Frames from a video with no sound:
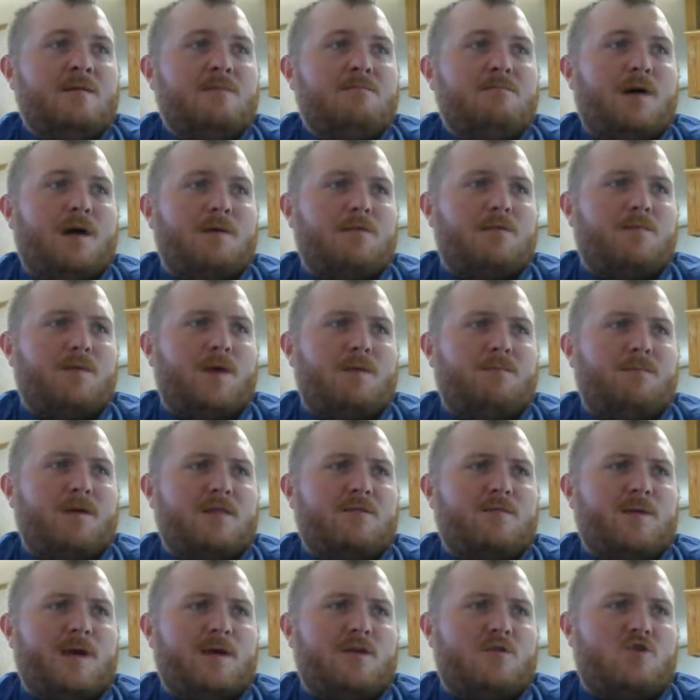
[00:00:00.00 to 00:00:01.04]
Parksville,
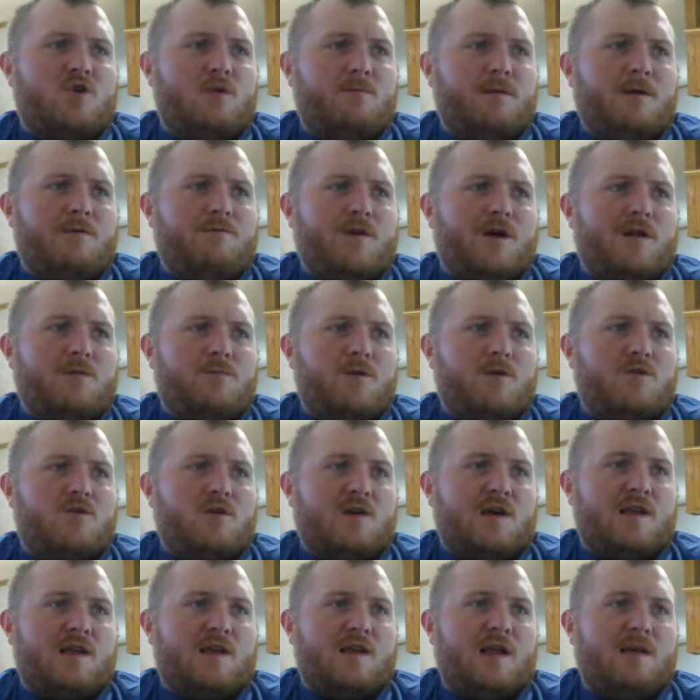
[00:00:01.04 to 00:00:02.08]
Pennsylvania, GOP vice presidential
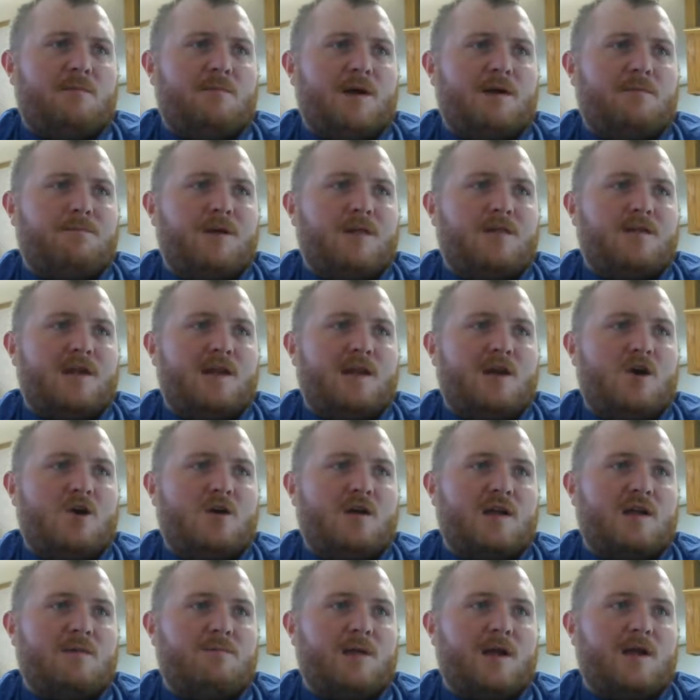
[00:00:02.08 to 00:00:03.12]
candidate Mike Pence got a
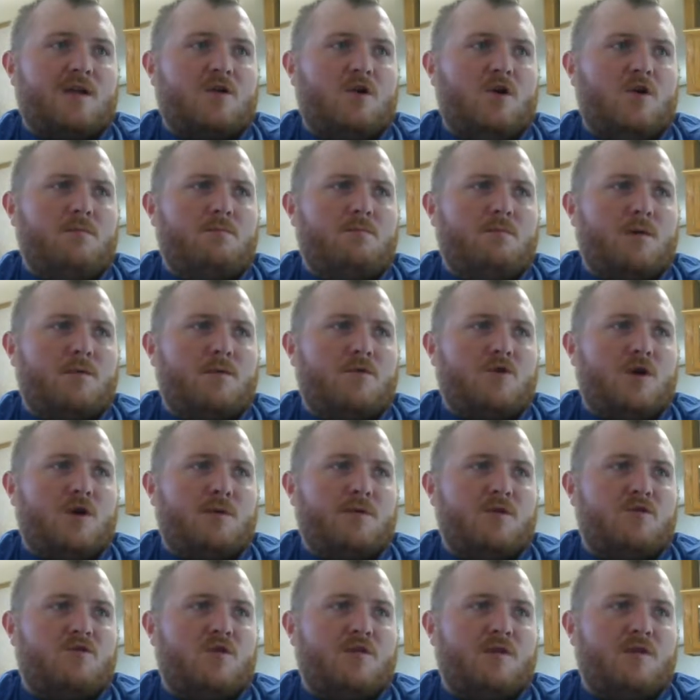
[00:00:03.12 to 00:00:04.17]
haircut at Blackbone
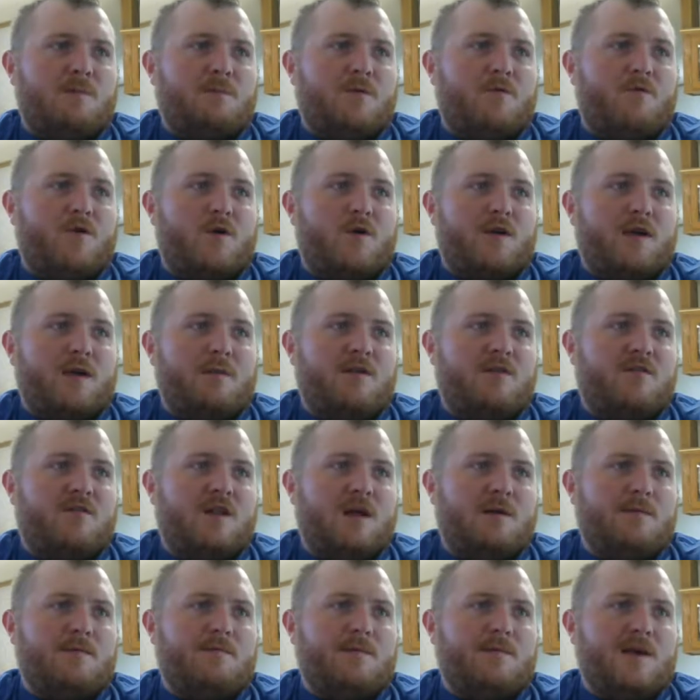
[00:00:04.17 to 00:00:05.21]
Barbershop on Tuesday before Kevin
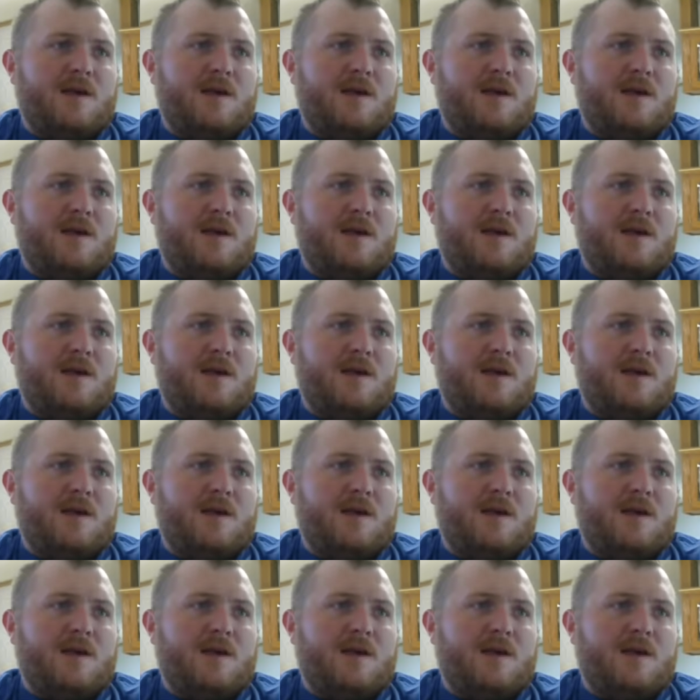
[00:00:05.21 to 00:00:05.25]
Sullivan,